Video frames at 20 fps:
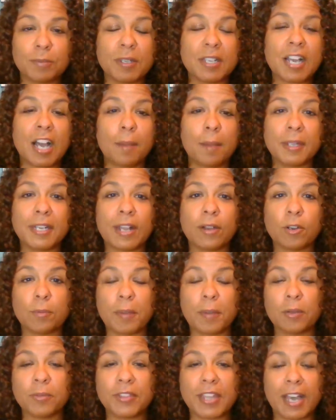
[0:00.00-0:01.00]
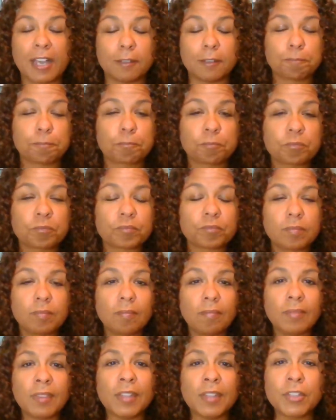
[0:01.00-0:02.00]
coming out about that.
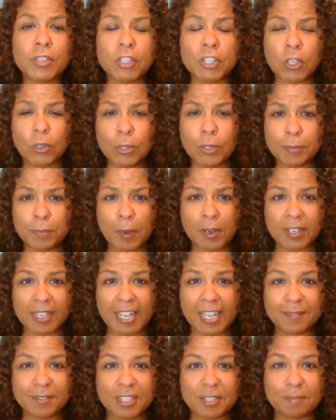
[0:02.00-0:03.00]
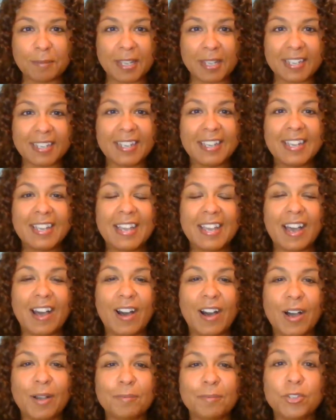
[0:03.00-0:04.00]
The Soul Spark came to me
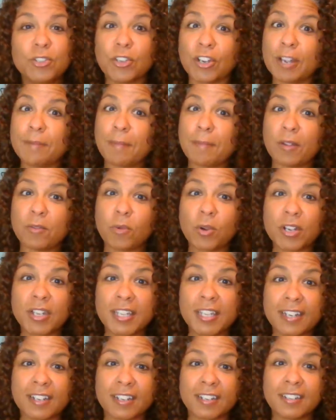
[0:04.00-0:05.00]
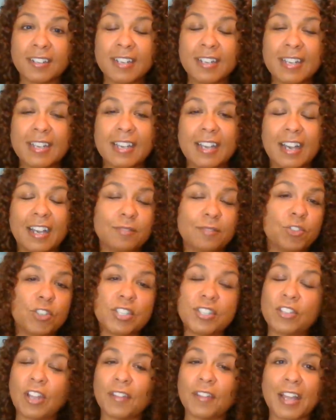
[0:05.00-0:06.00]
during my work year,
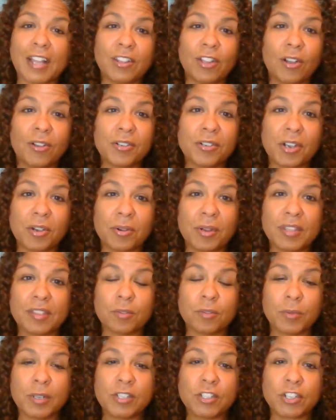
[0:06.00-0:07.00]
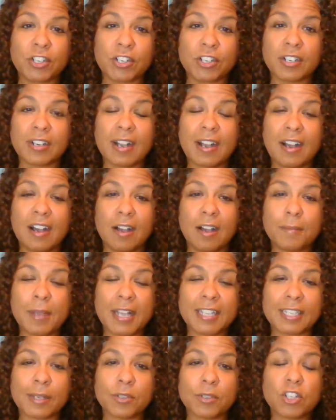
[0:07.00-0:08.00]
just not that long ago in the winter.
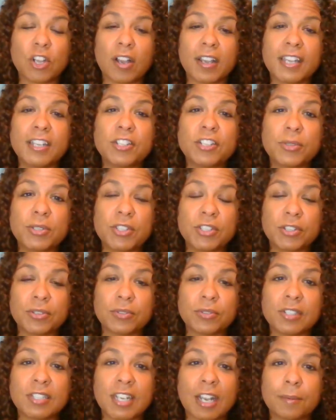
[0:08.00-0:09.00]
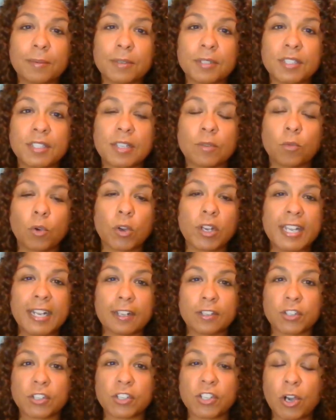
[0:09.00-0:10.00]
As I was talking to a student, I was working
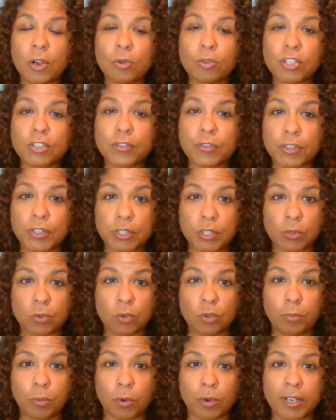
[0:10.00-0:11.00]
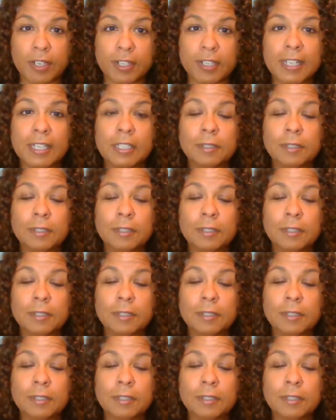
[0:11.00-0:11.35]
as a coach for the school board,